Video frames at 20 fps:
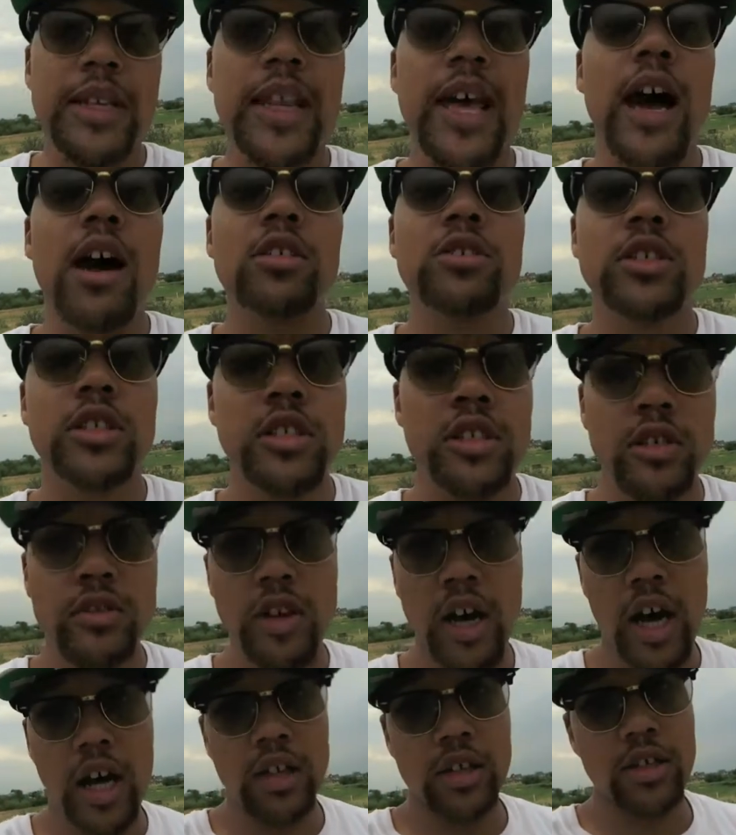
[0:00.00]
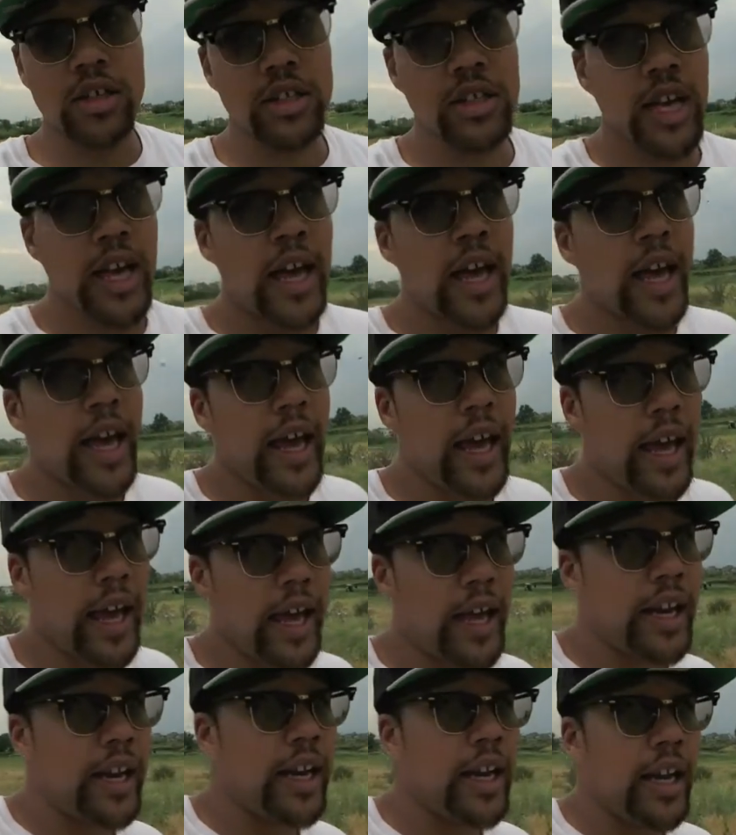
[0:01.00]
me thousands of dollars
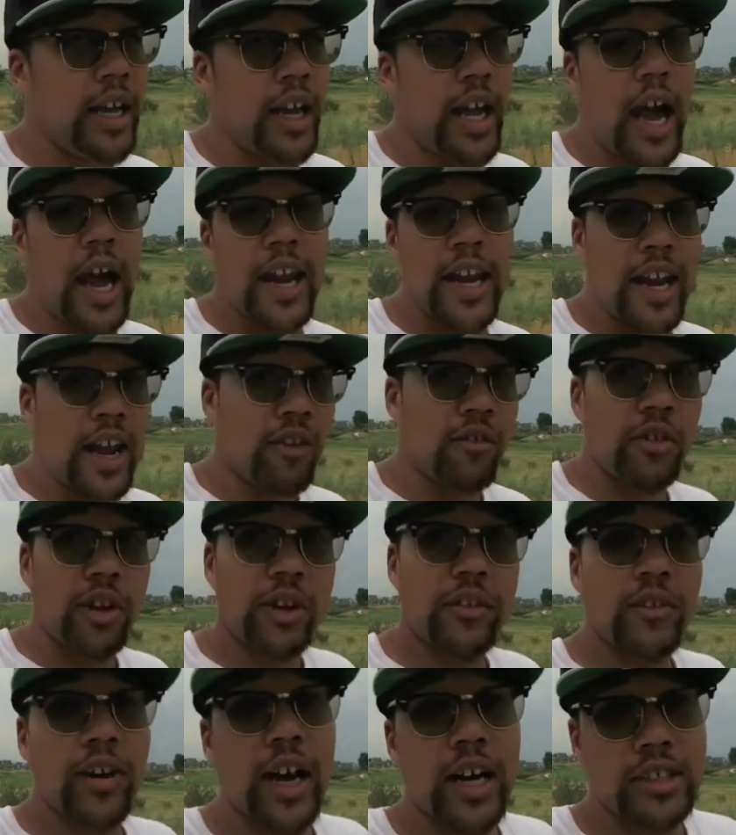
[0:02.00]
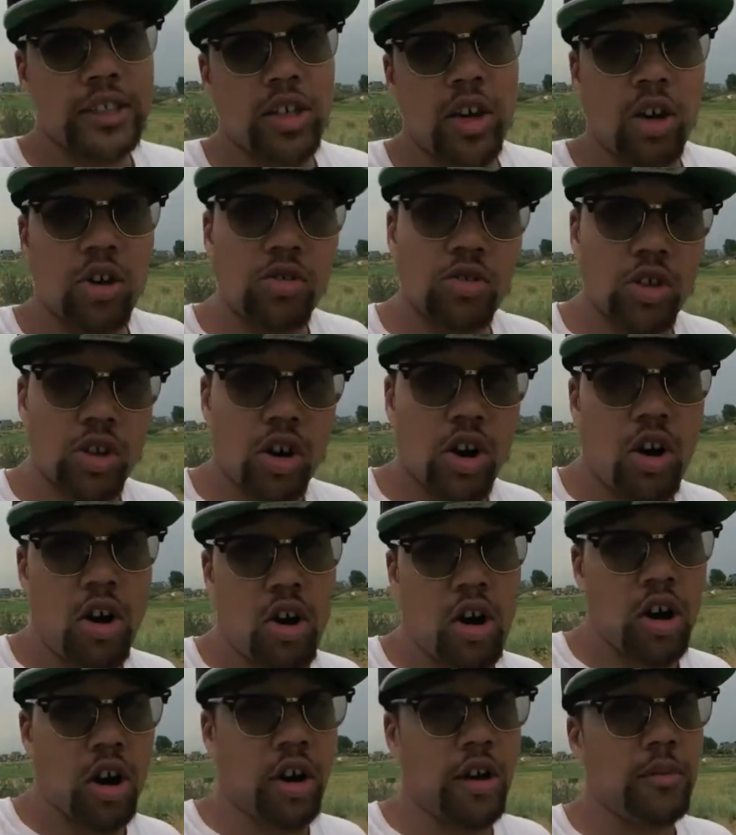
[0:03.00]
and I never even got to own the
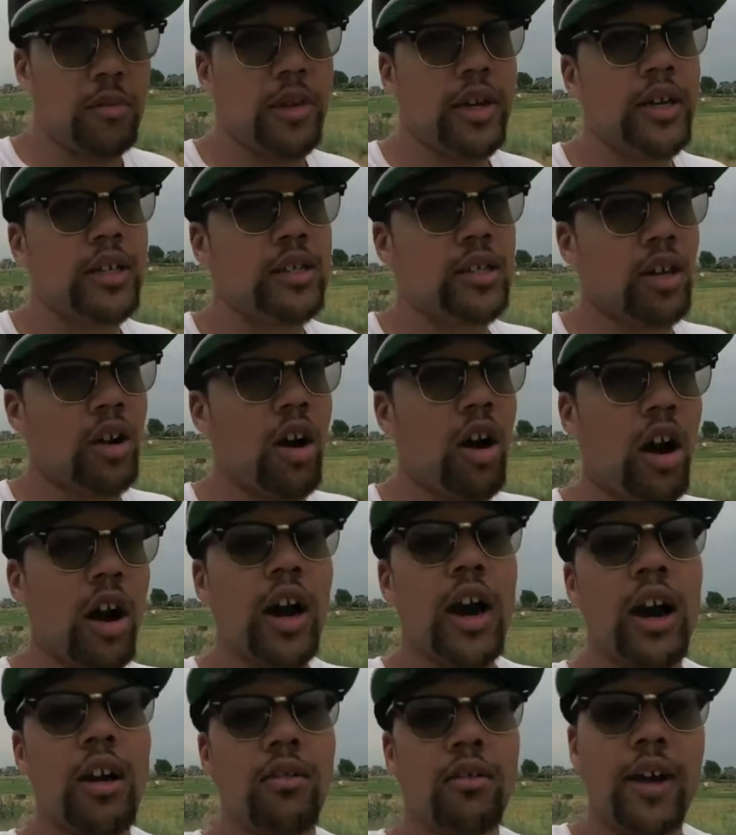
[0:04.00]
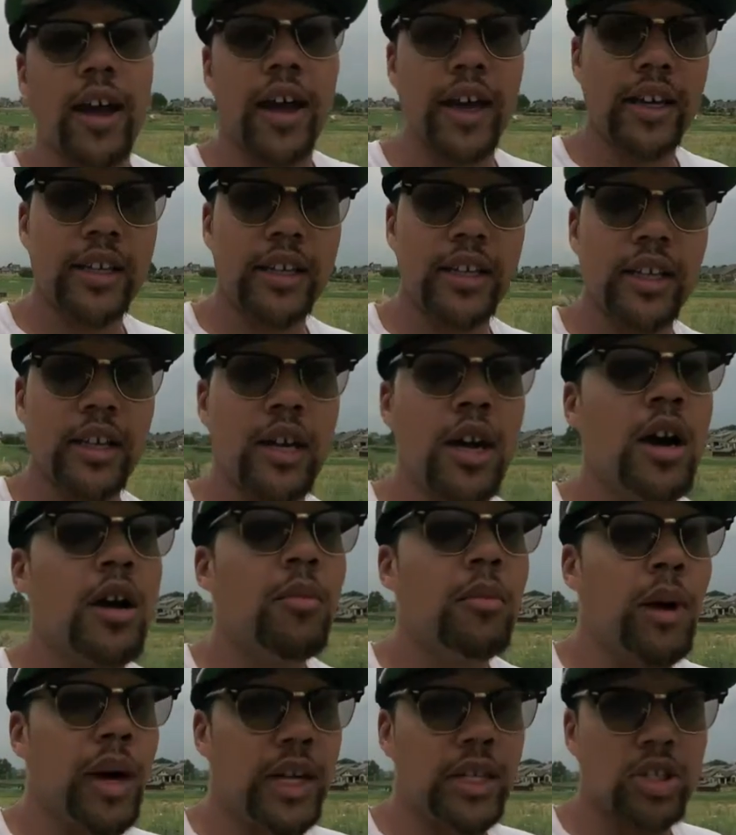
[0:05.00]
car because the car got wrecked
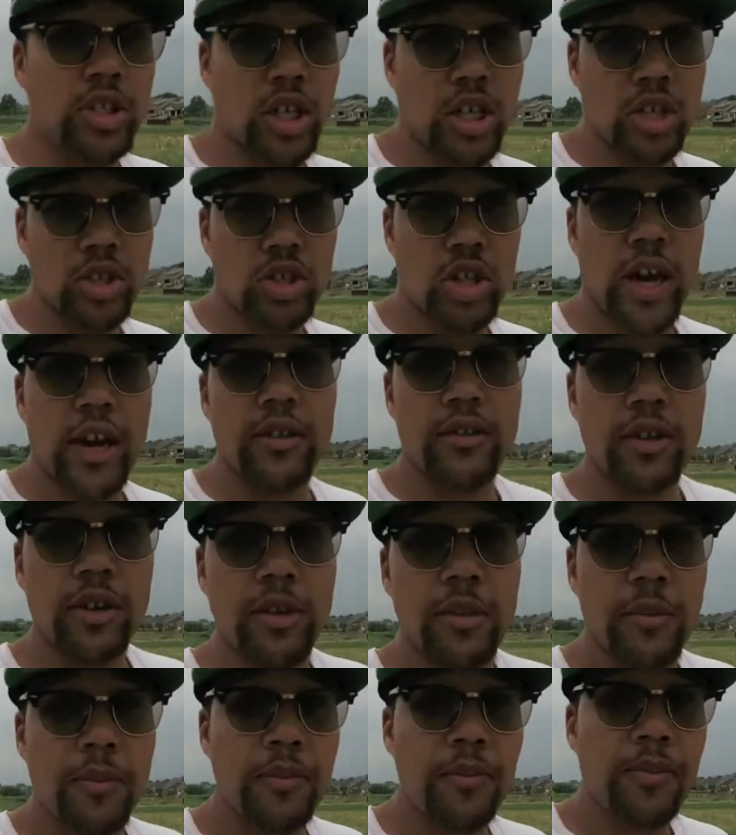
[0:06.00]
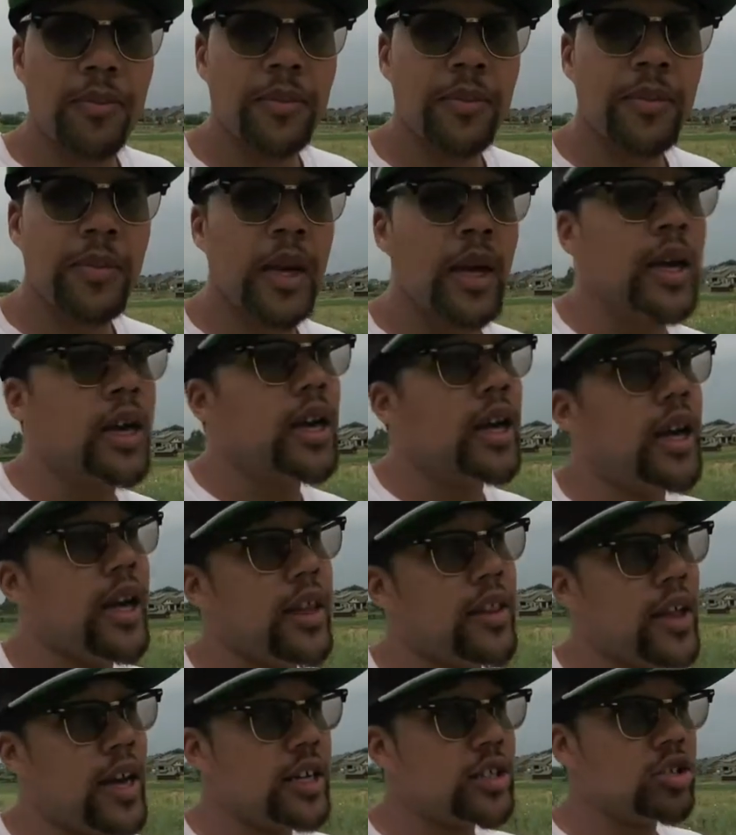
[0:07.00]
by a drunk driver
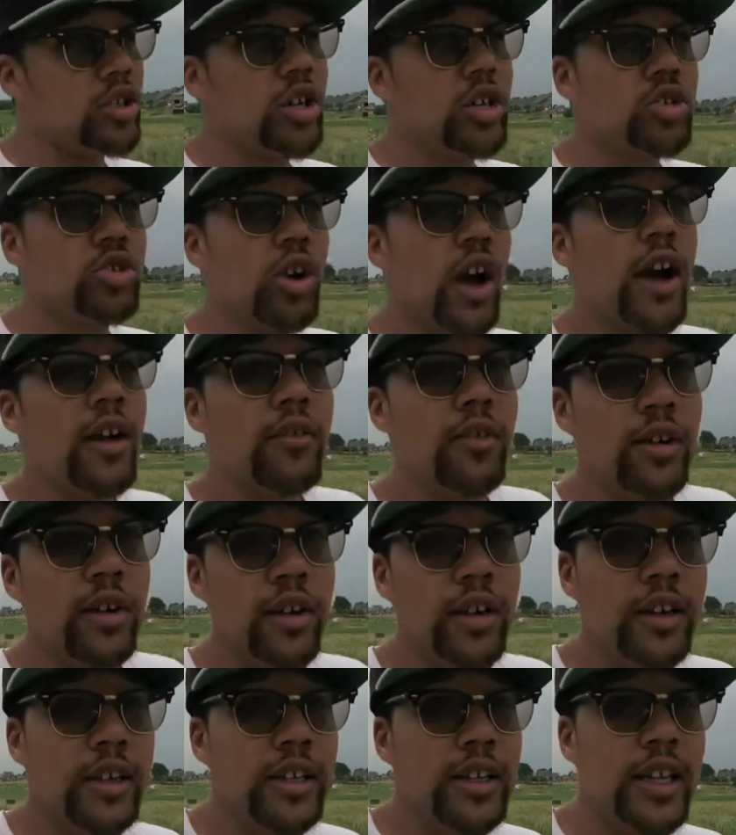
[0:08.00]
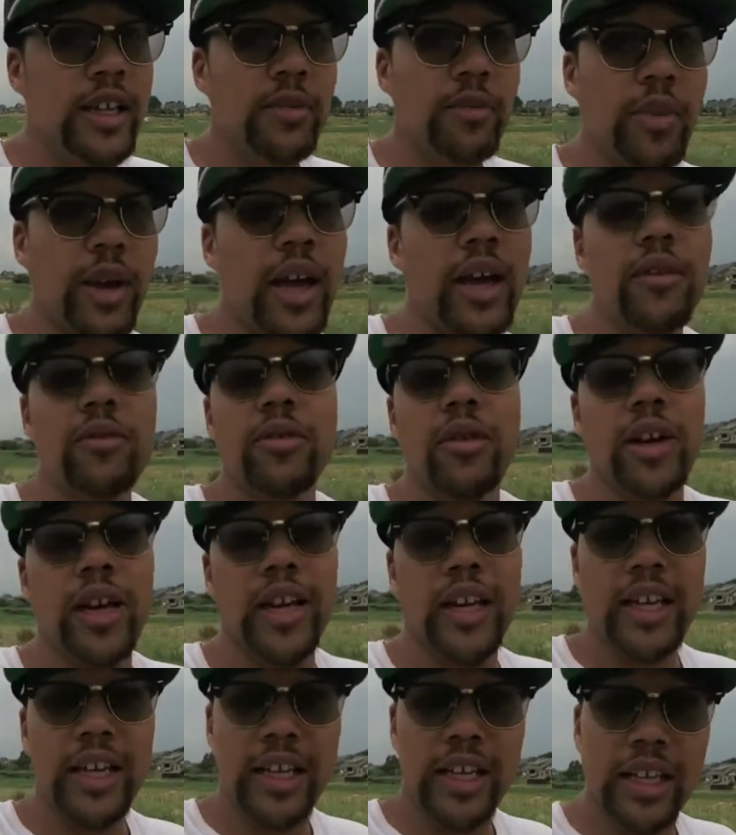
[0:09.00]
and that drunk driver didn't pay for
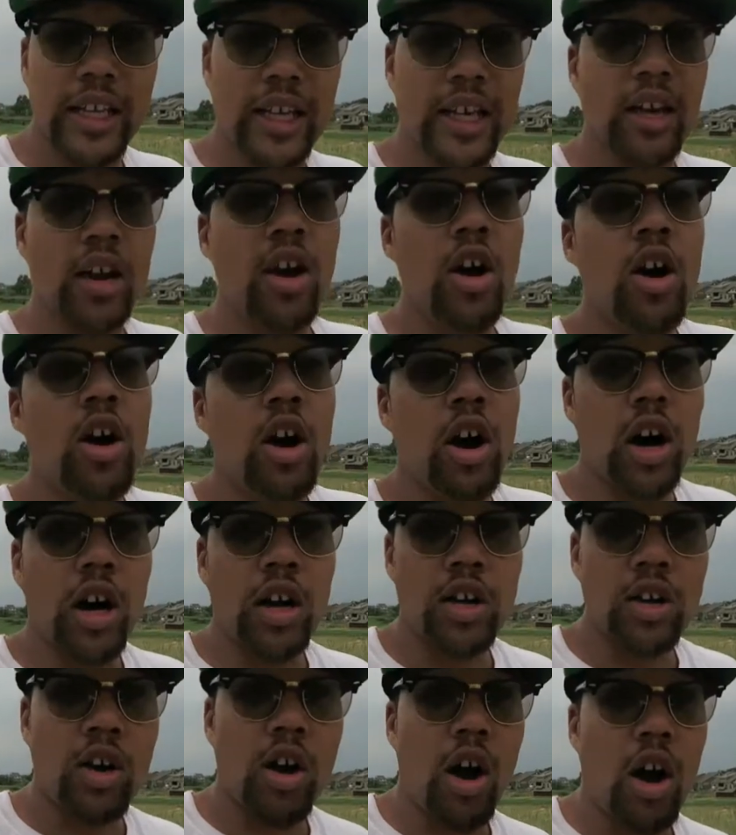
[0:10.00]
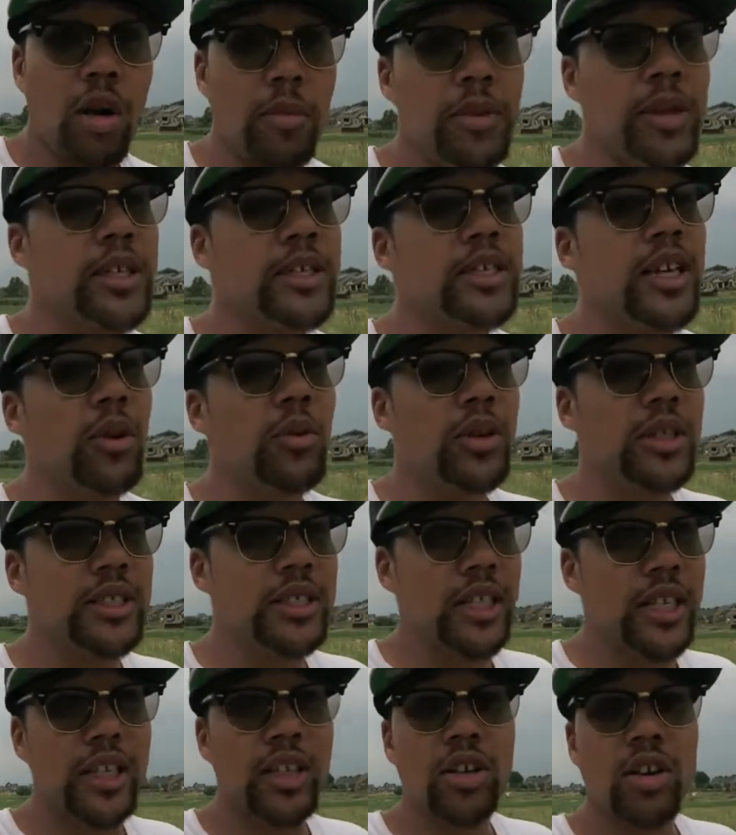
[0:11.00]
anything on the car because I
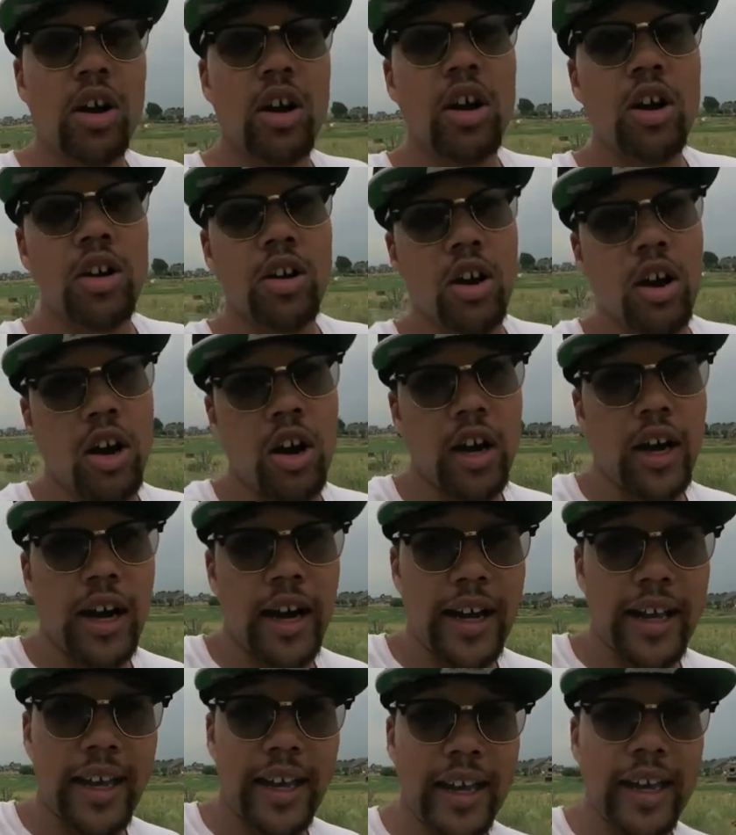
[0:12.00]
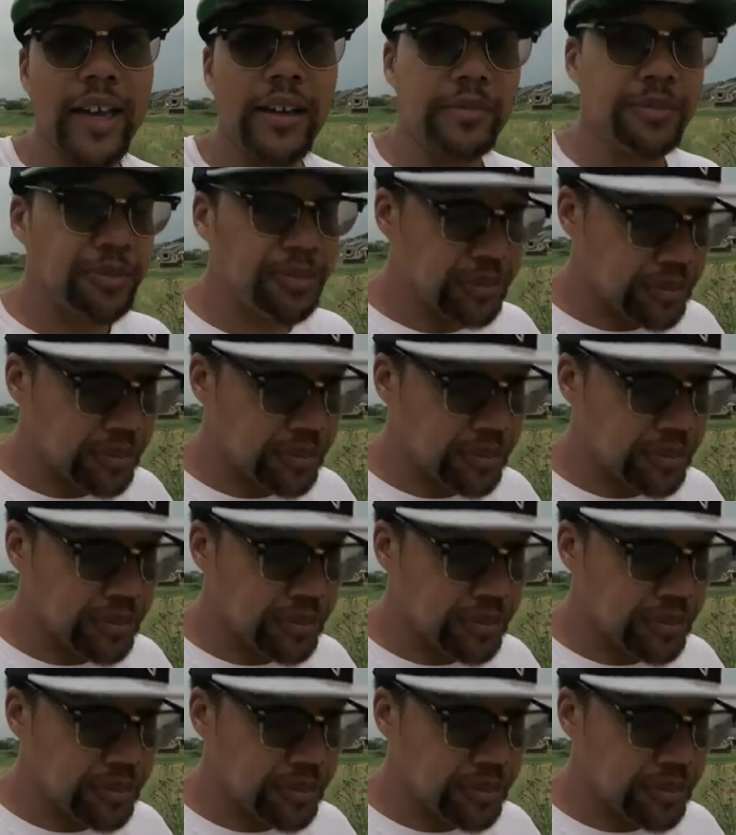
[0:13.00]
wasn't in the car. The car got hit